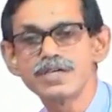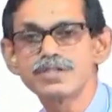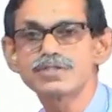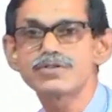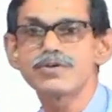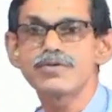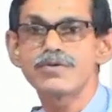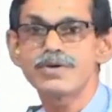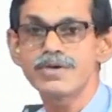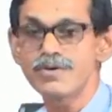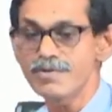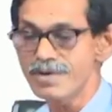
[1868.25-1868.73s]

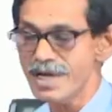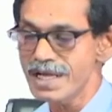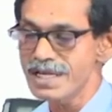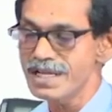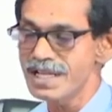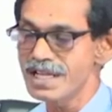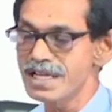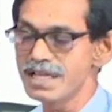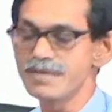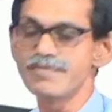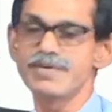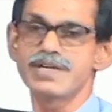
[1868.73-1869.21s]
So, you can
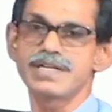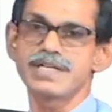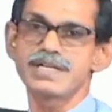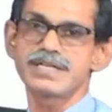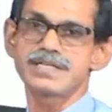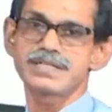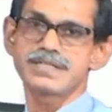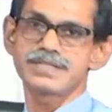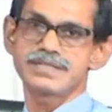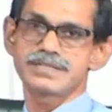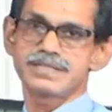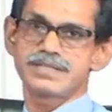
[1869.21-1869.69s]

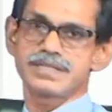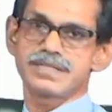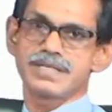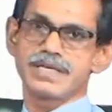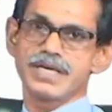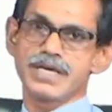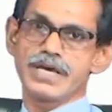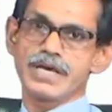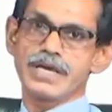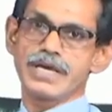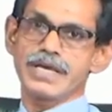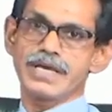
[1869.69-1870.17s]
eliminate,
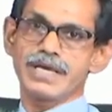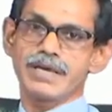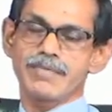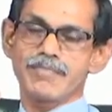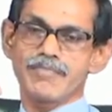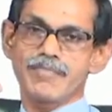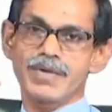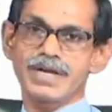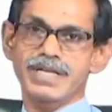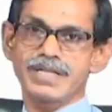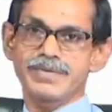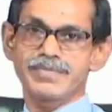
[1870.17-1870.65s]

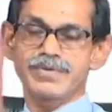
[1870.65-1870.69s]
but